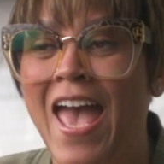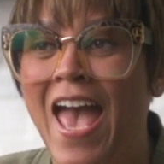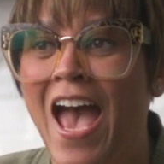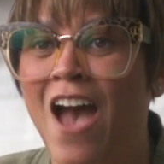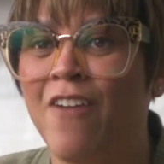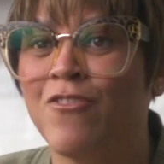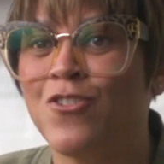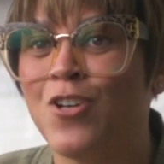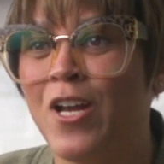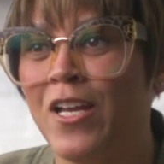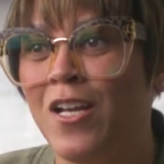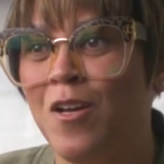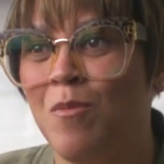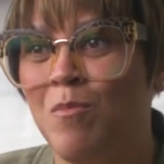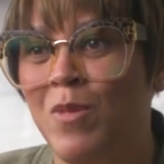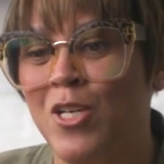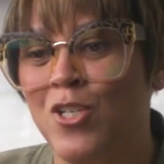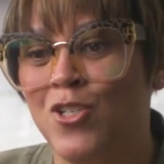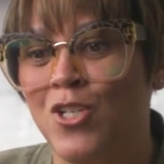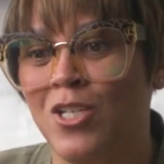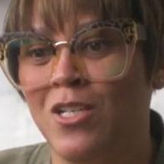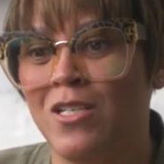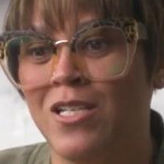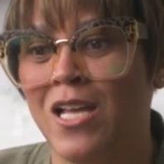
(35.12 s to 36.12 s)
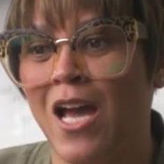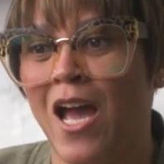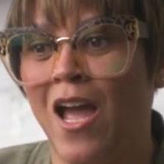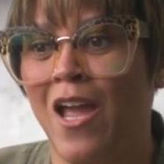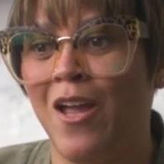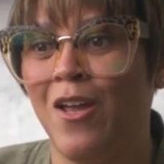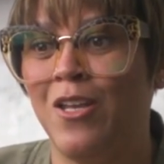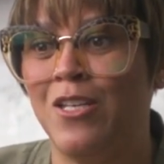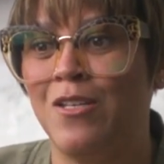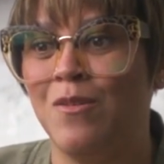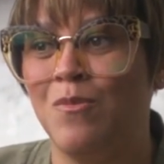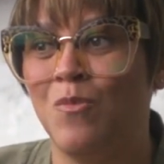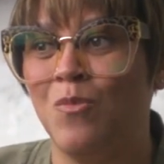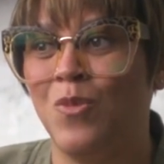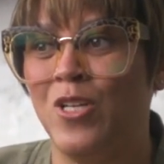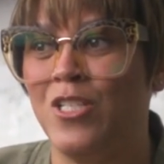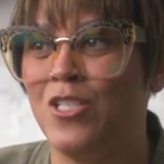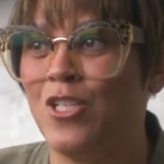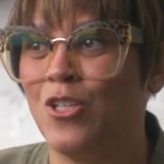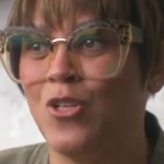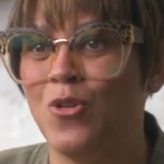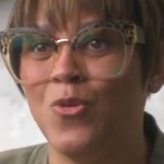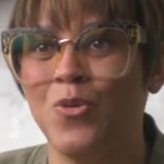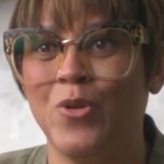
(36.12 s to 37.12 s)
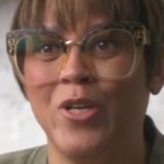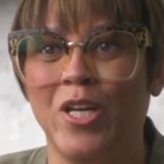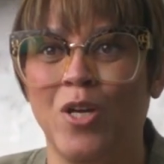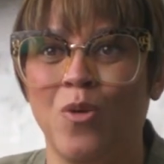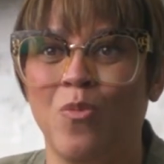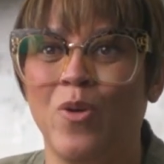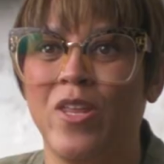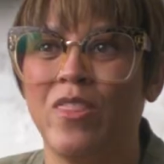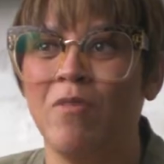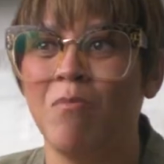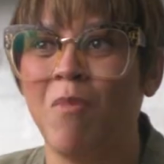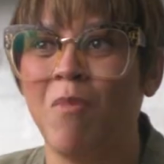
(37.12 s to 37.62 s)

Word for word: After I commissioned, I went to Korea with